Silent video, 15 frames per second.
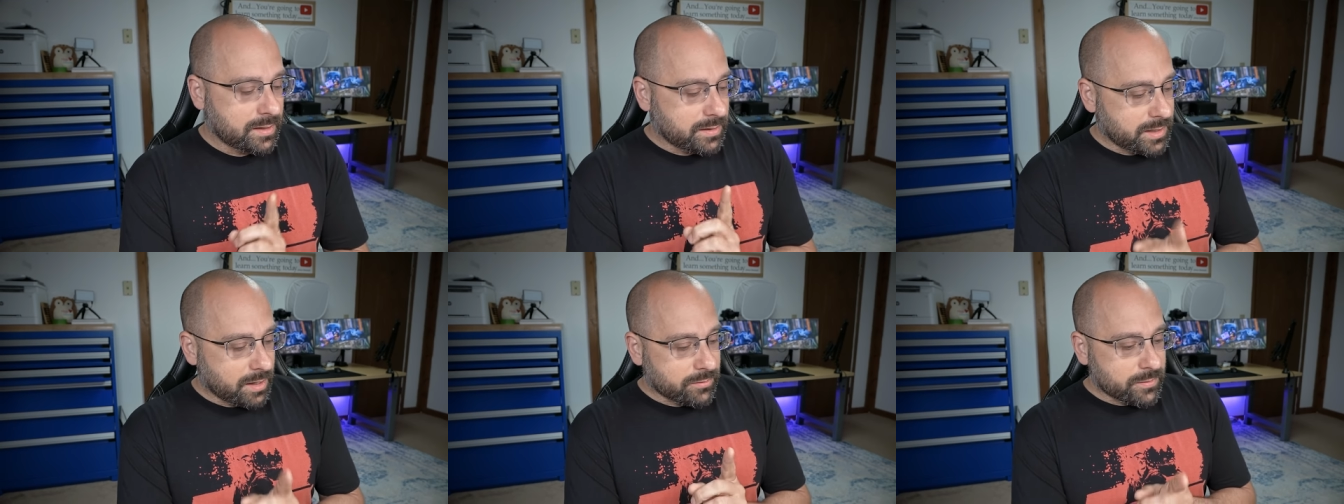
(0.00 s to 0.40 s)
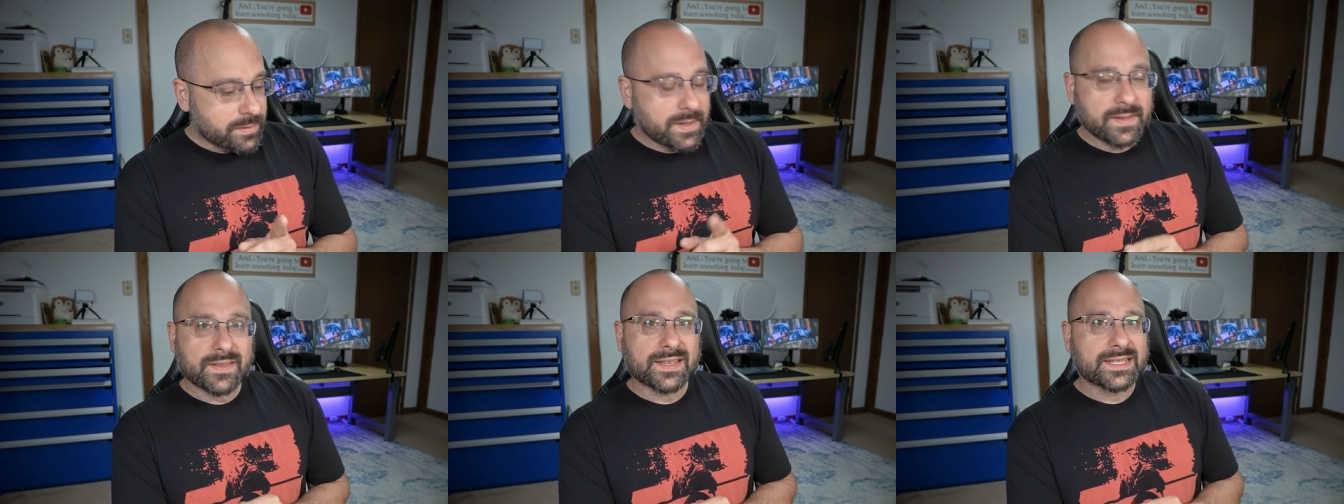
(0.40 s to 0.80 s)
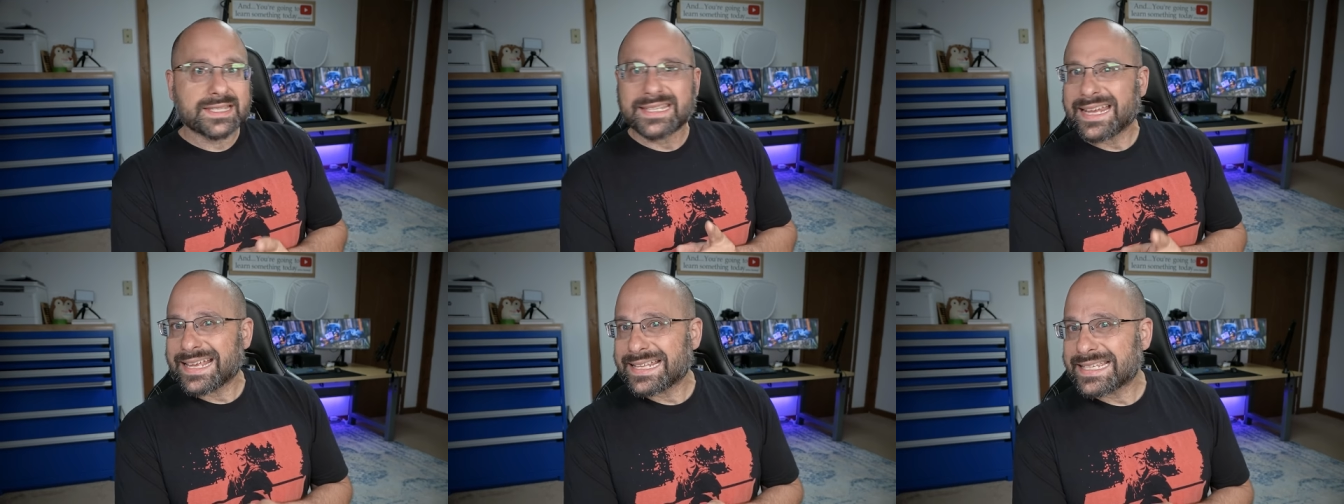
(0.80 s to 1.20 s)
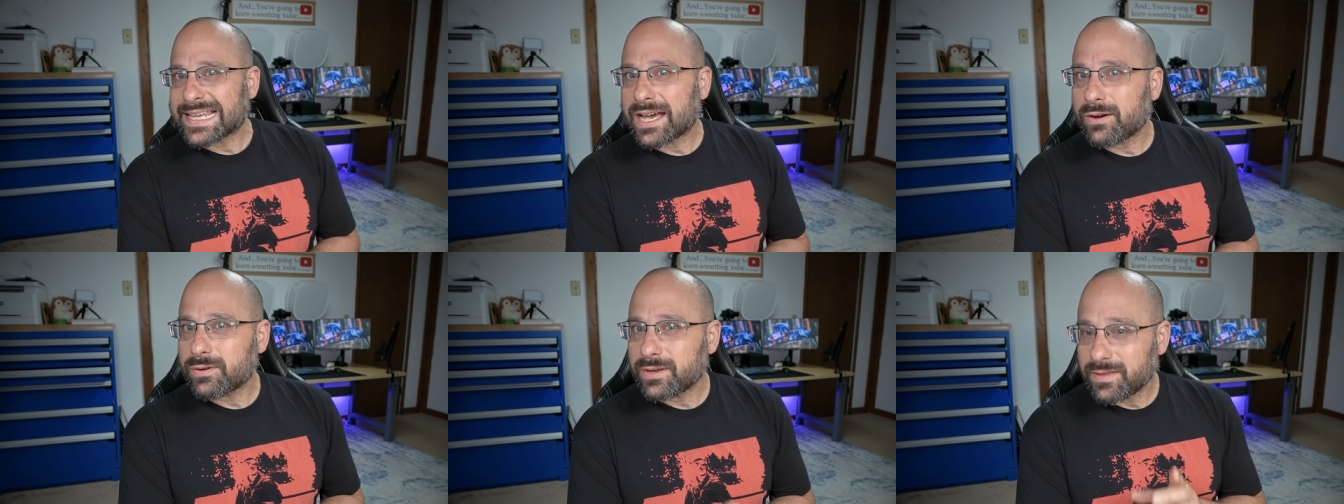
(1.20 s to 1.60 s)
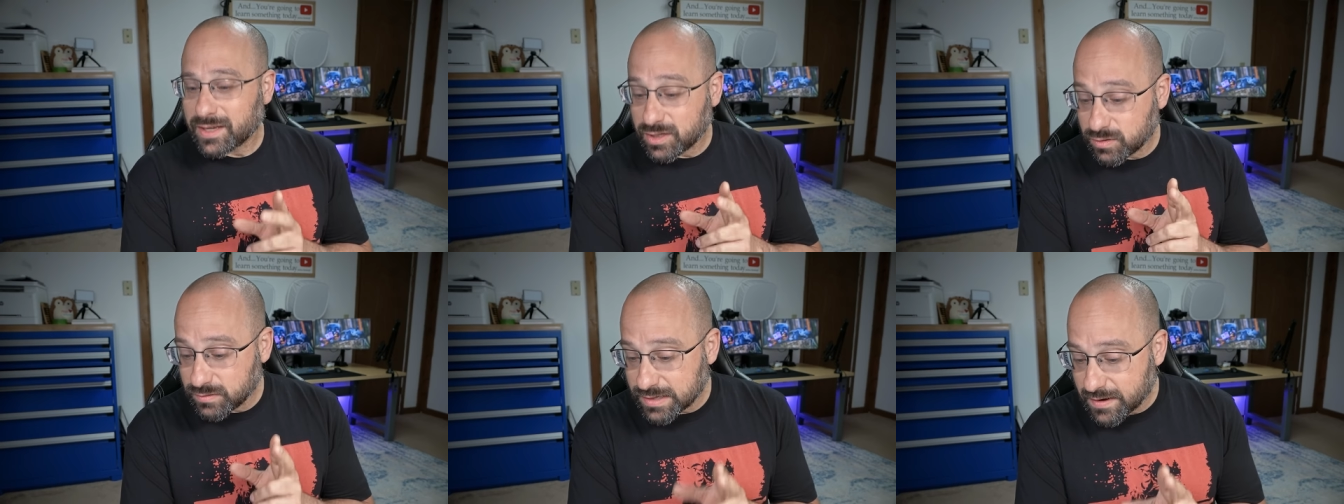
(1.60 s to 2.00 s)
The other thing that stands out
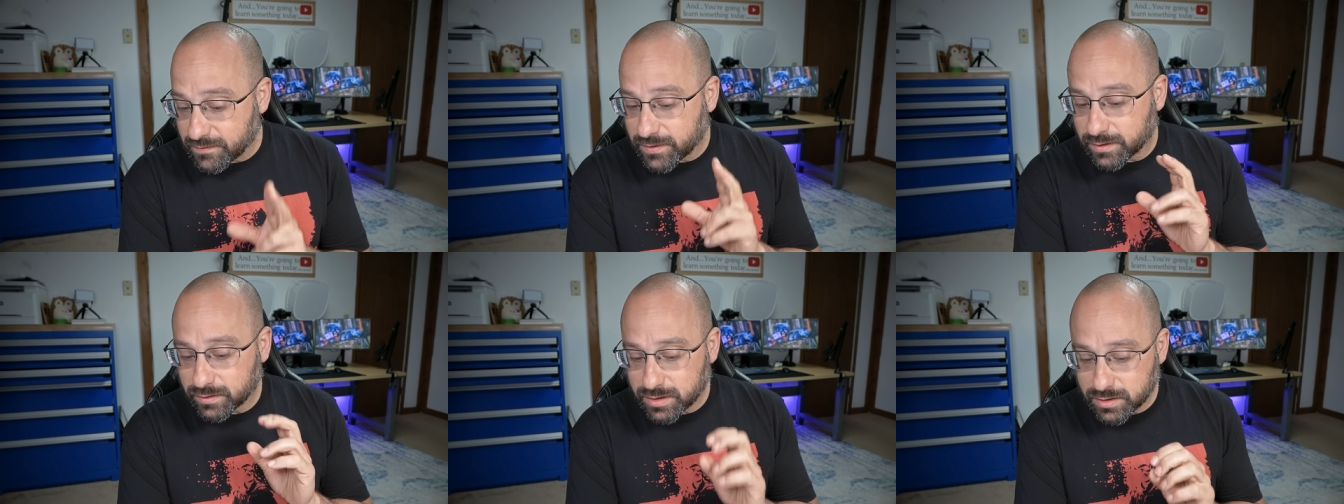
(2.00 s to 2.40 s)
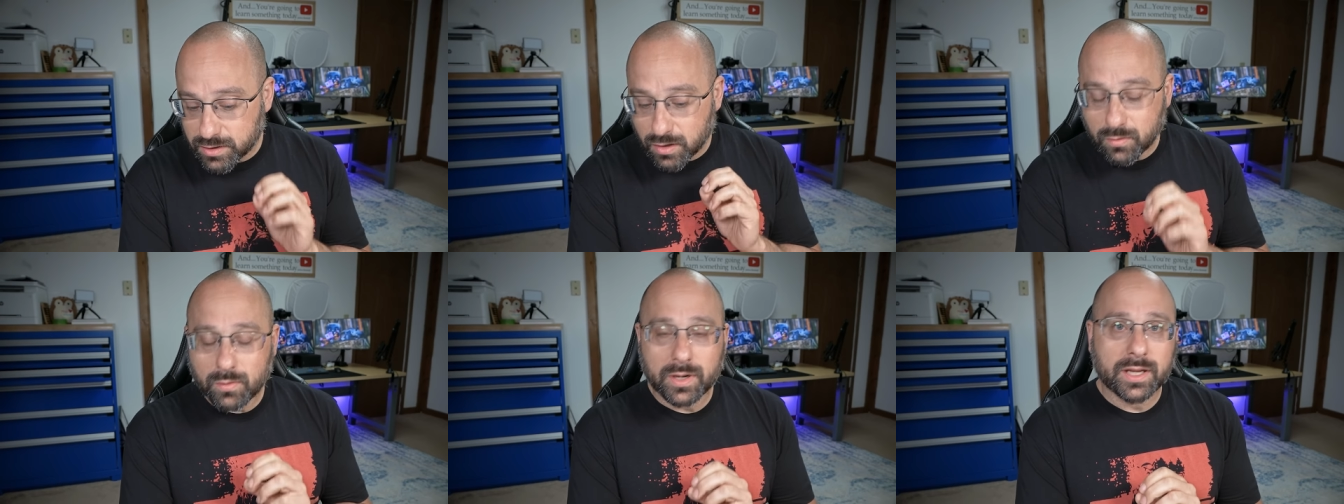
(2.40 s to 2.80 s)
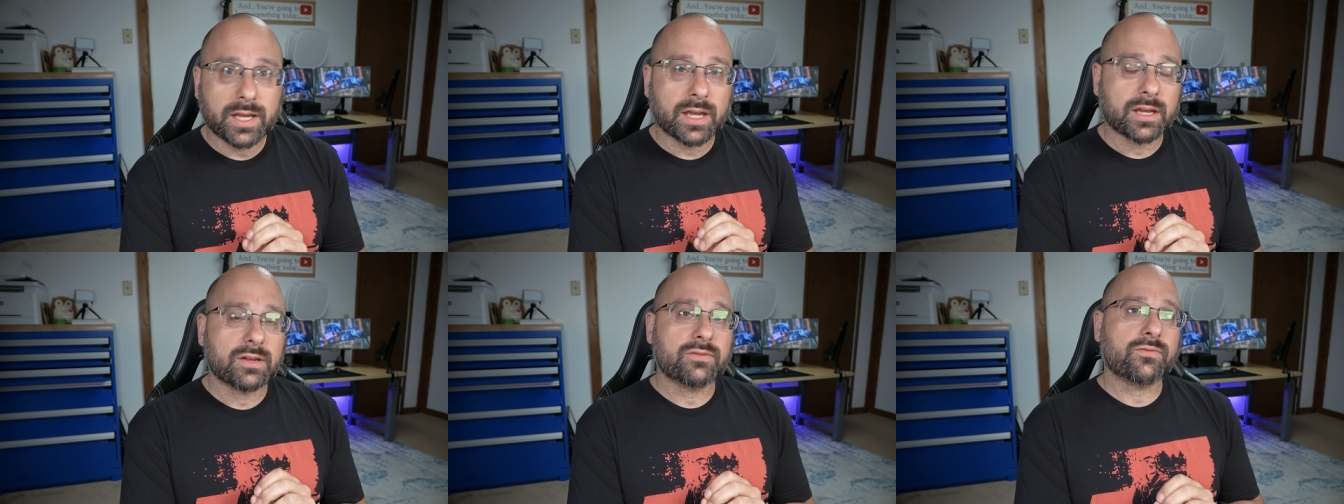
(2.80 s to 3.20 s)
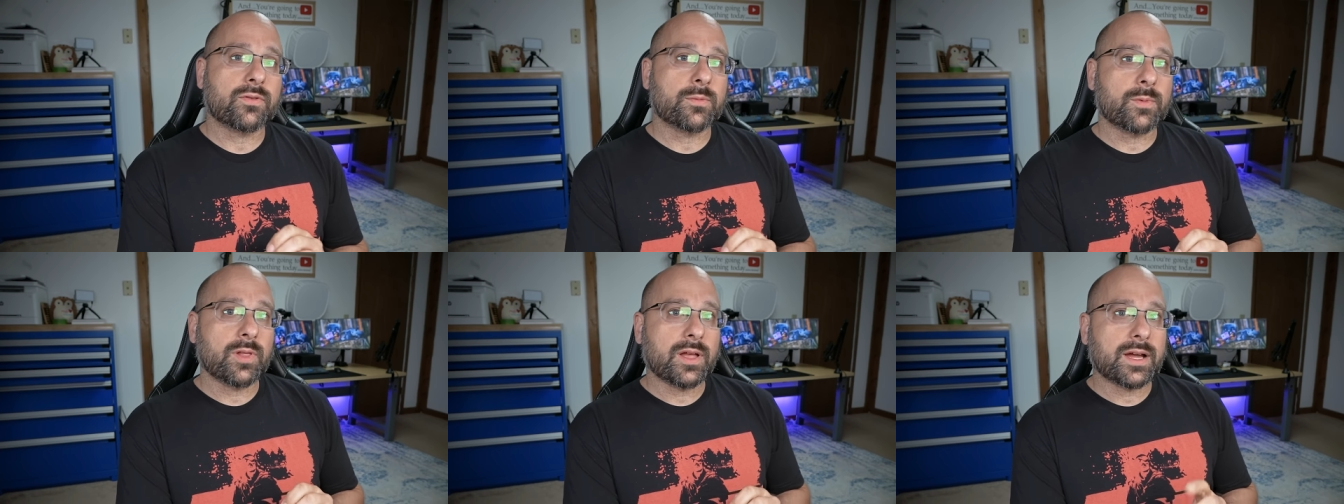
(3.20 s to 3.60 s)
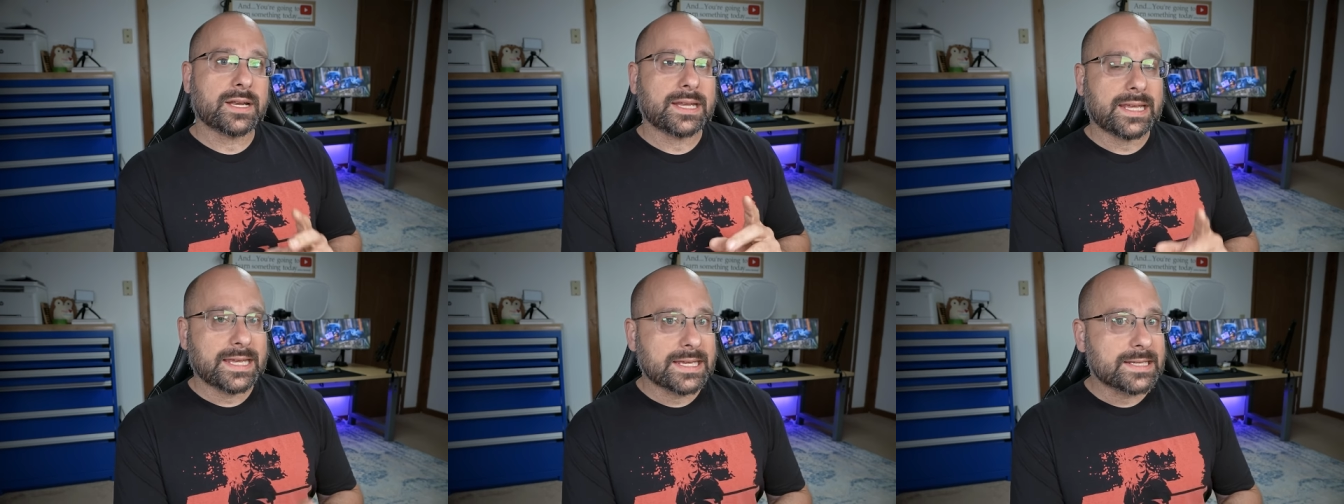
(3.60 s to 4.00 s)
that you definitely don't want to get conformal
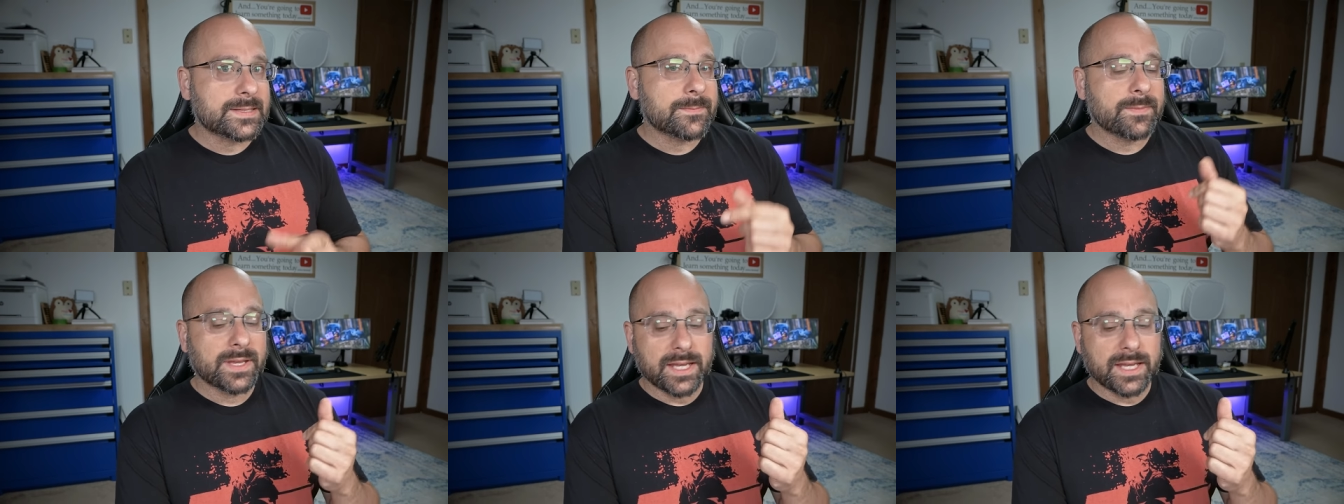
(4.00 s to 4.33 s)
on is